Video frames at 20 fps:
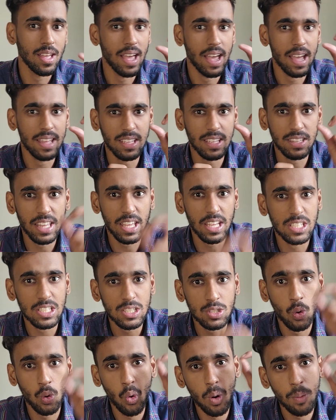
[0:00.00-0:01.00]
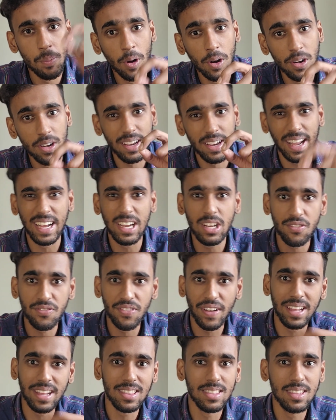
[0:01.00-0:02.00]
and then they just go about trying to
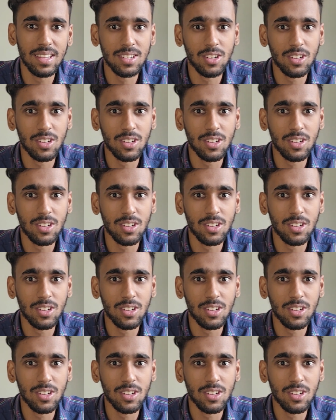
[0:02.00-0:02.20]
find the